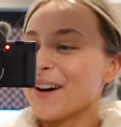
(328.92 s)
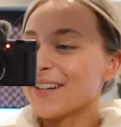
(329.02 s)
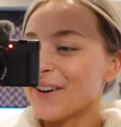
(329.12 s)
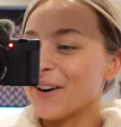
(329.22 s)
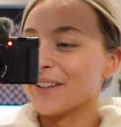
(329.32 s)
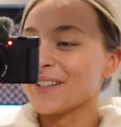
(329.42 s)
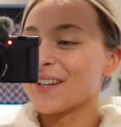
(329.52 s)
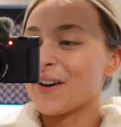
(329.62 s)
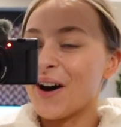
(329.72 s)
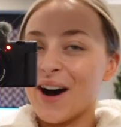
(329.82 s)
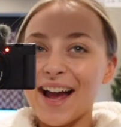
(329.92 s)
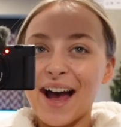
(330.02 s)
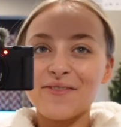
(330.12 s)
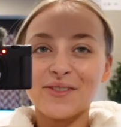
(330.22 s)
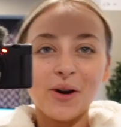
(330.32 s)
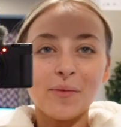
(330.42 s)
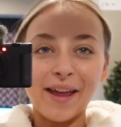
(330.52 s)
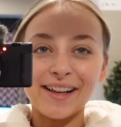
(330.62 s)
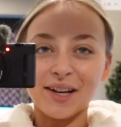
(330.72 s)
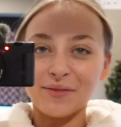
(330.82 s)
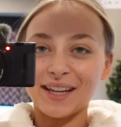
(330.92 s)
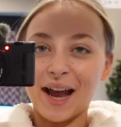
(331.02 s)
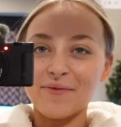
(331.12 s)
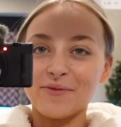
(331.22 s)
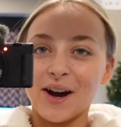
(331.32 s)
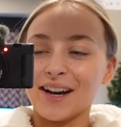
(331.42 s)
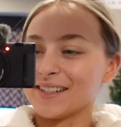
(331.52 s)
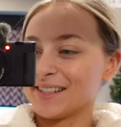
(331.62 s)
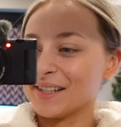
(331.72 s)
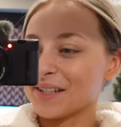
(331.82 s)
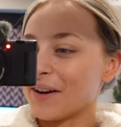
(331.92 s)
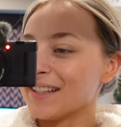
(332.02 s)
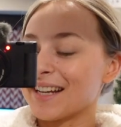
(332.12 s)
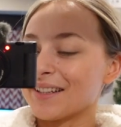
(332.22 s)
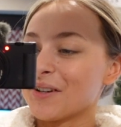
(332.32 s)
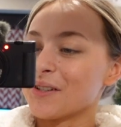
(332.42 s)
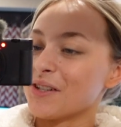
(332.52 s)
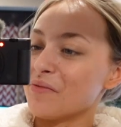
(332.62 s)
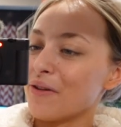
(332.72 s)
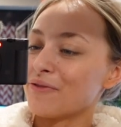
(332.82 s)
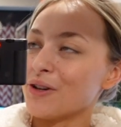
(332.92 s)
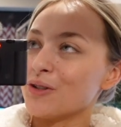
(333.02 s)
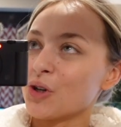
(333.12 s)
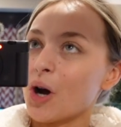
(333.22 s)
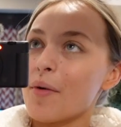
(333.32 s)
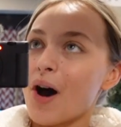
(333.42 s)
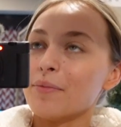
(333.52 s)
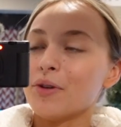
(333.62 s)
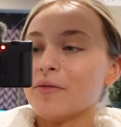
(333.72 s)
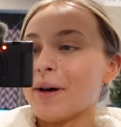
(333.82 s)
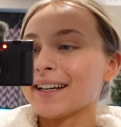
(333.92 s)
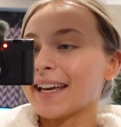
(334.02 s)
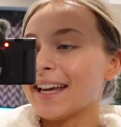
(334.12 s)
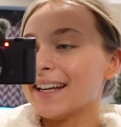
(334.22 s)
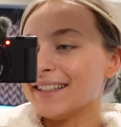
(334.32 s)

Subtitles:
my God, so I have not picked up the camera since I went to Tesco to do my food shop. I moved back in